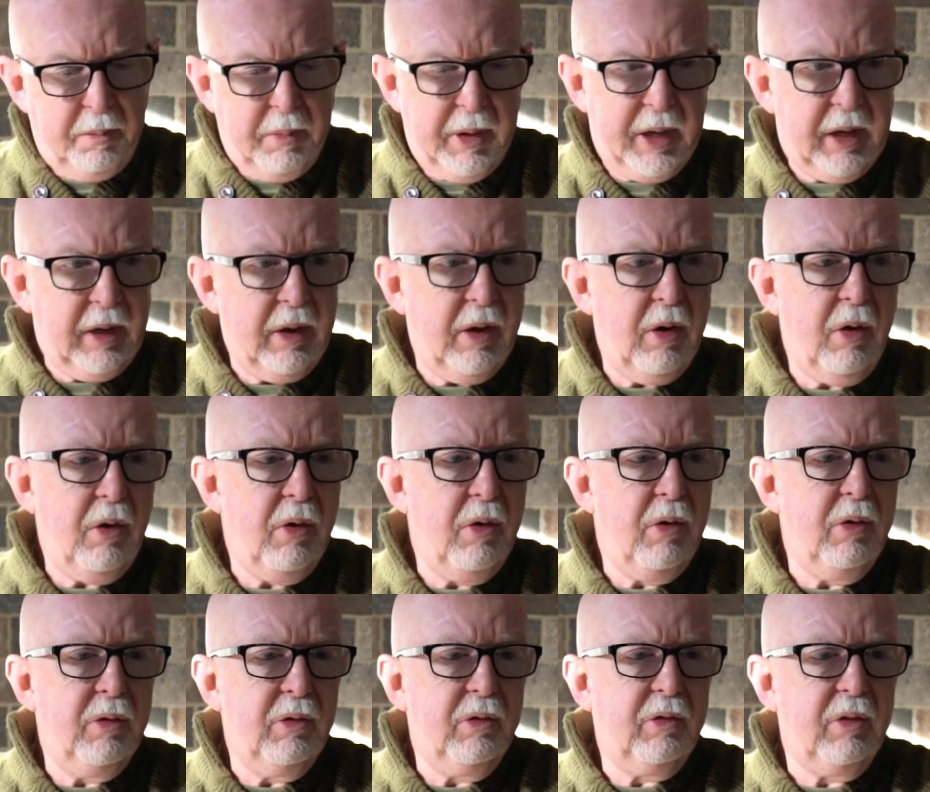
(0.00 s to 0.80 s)

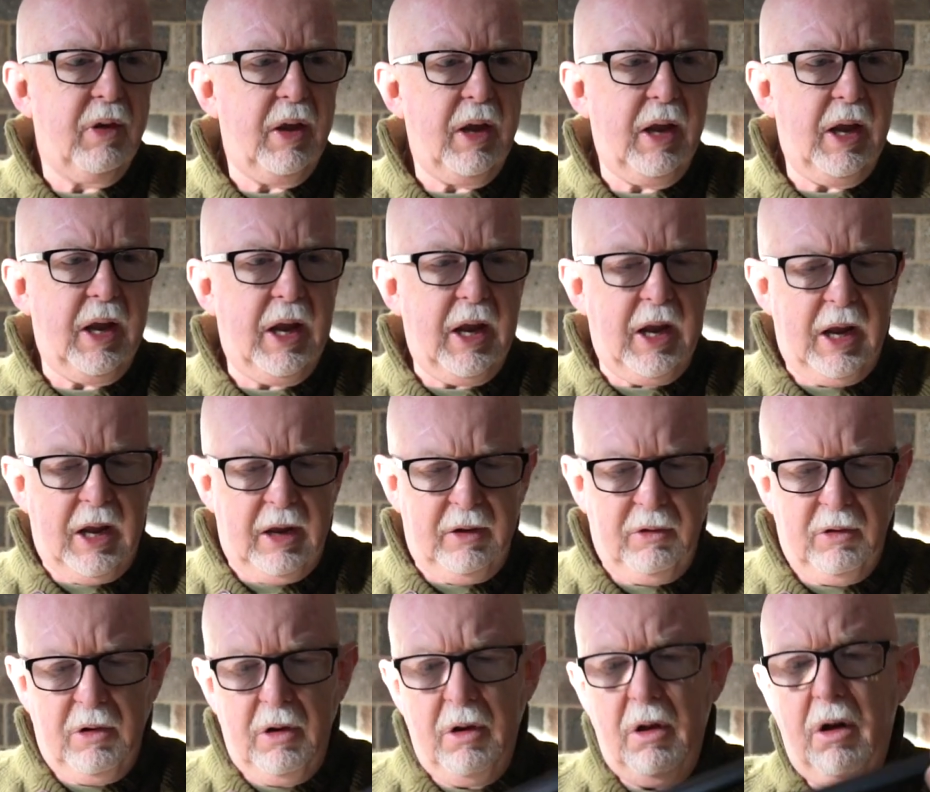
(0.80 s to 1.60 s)
because it
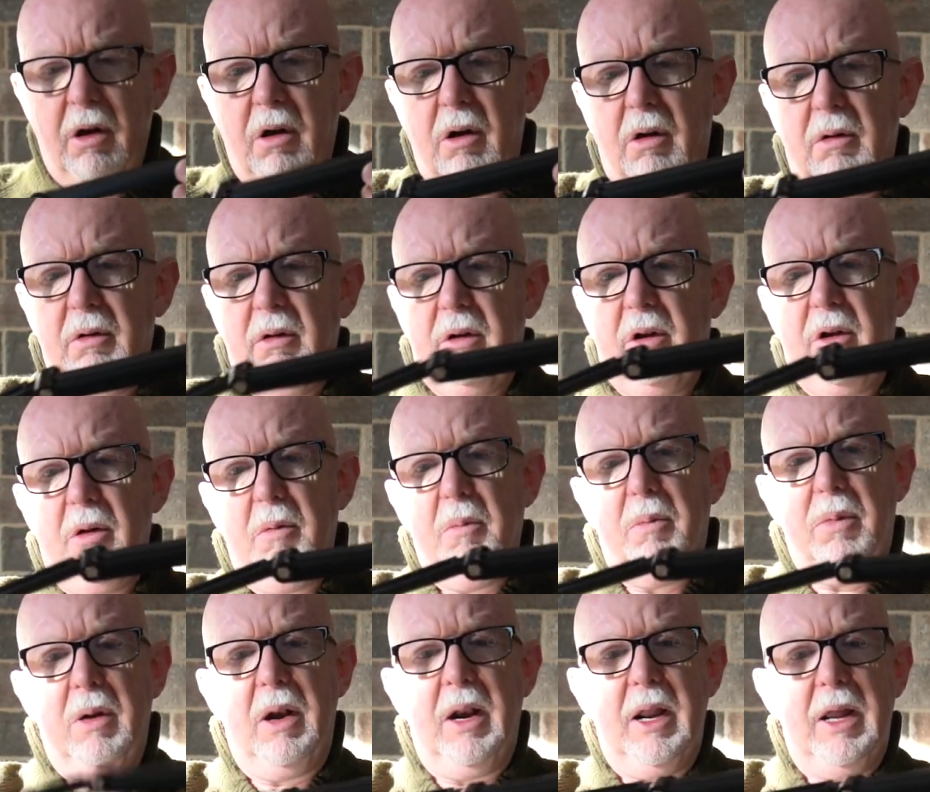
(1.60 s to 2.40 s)
is not
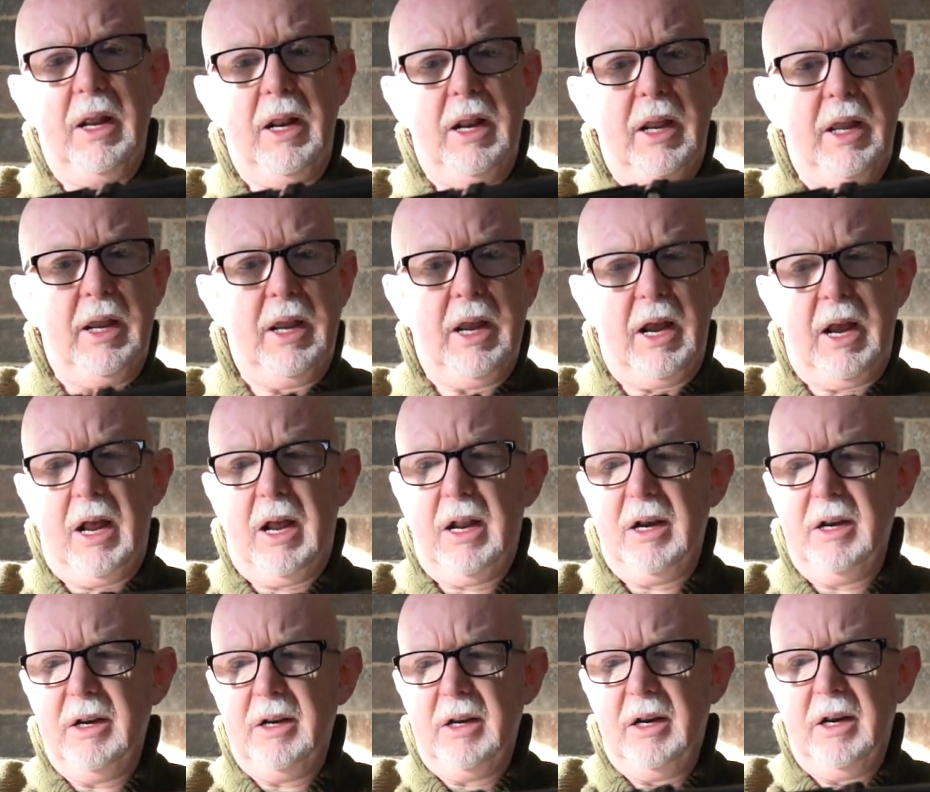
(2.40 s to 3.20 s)
completely
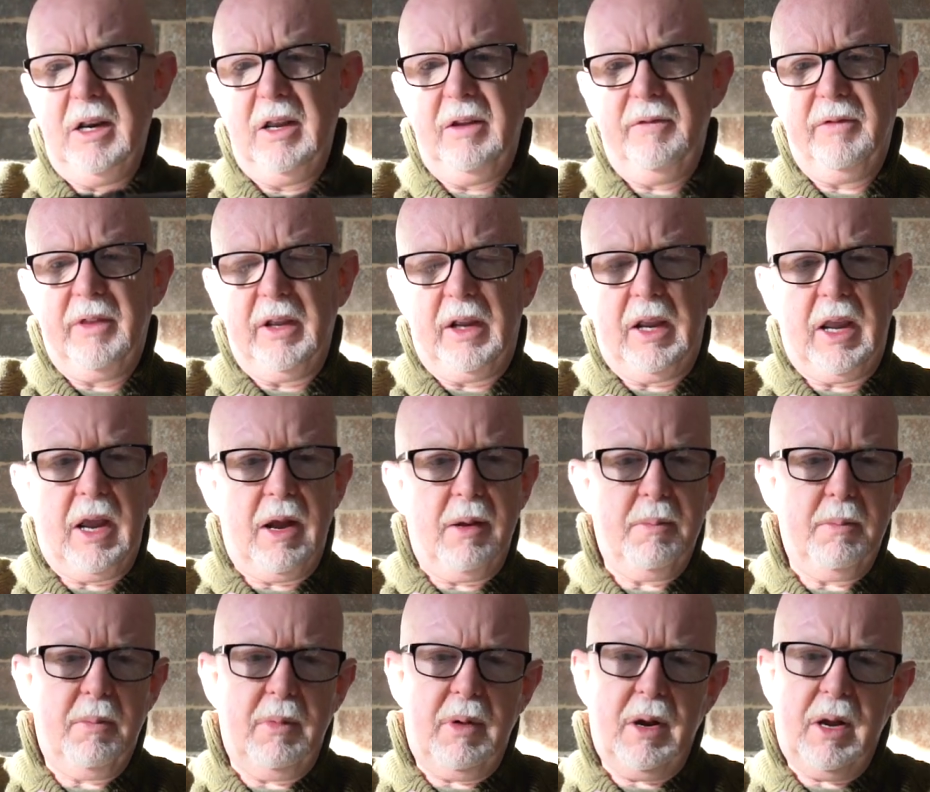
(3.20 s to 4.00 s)
underneath the
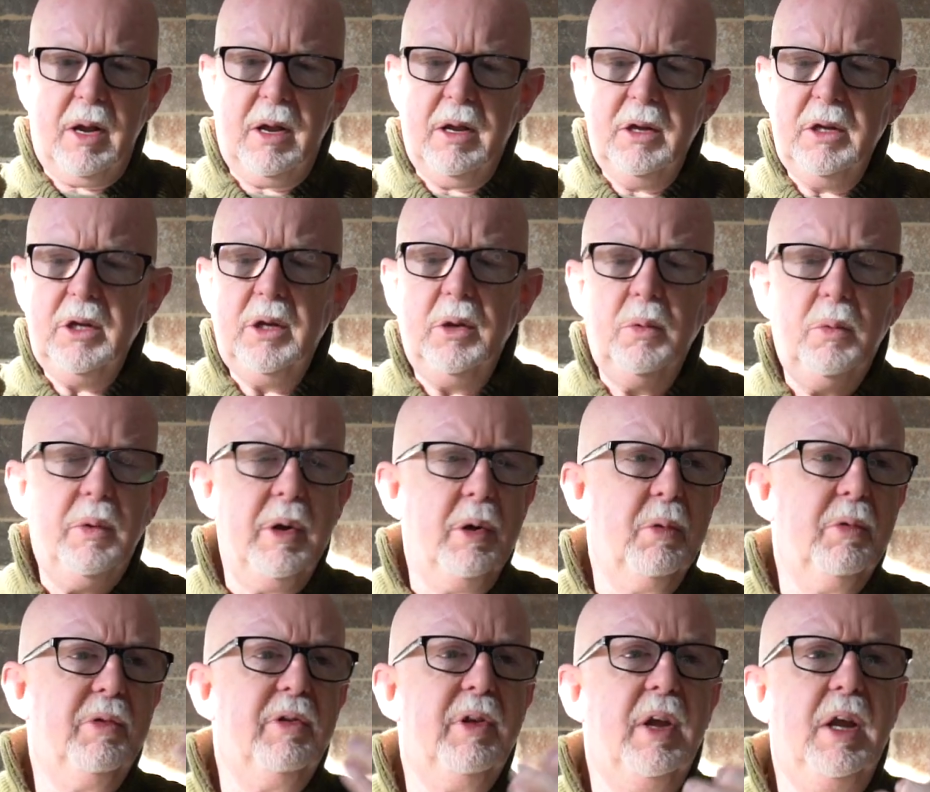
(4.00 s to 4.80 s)
camera, you
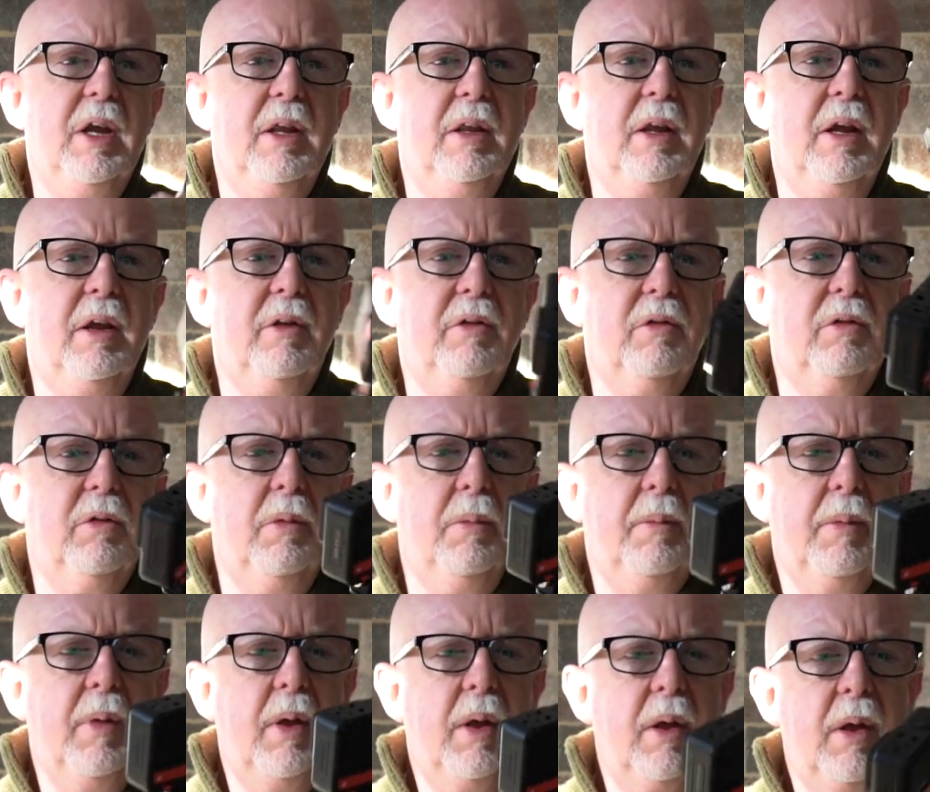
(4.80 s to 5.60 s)
will see
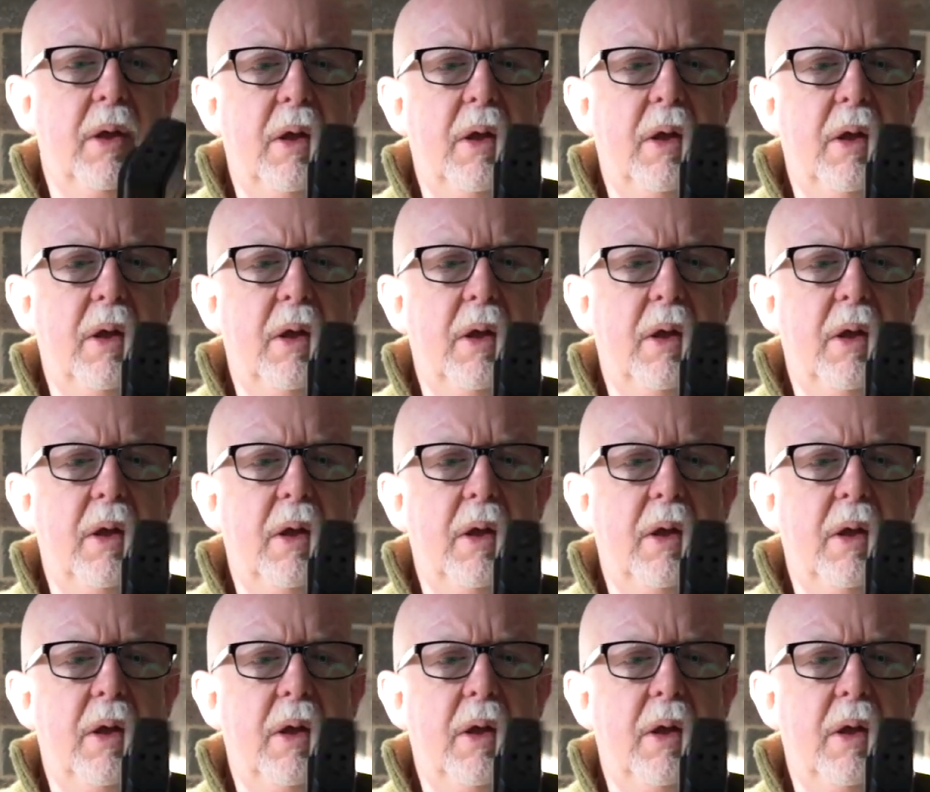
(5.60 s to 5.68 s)
this.